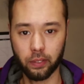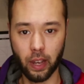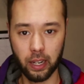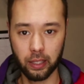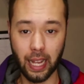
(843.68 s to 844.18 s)
of
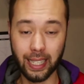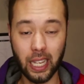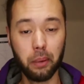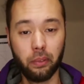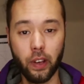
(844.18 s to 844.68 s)
that
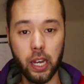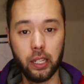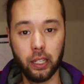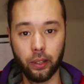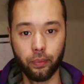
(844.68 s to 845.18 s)
type of
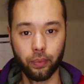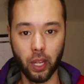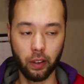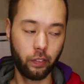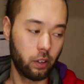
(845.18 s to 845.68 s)
editing.
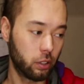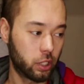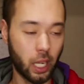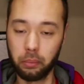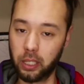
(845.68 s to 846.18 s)
Like
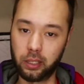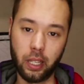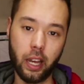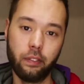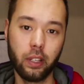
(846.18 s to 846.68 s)
Photoshop does the
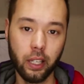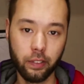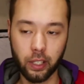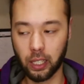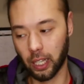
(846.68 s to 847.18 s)
heavy
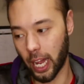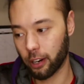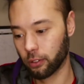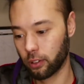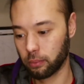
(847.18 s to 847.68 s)
lifting.
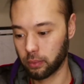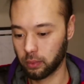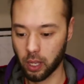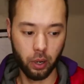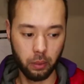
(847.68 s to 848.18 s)
Lightroom
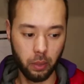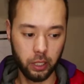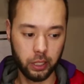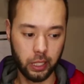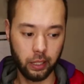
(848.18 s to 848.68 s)
pretty
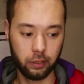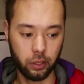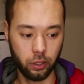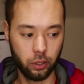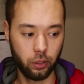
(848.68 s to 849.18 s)
much
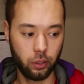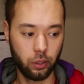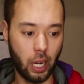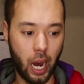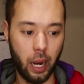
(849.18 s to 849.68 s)
gives you
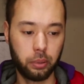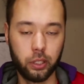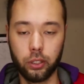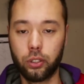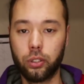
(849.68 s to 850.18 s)
the
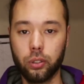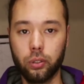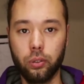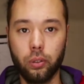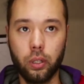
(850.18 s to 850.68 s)
option
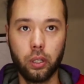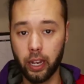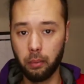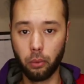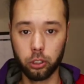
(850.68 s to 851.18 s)
to
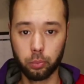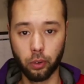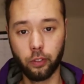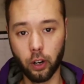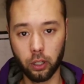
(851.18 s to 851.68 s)
edit multiple
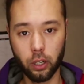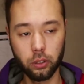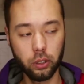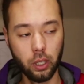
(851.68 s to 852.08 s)
photos,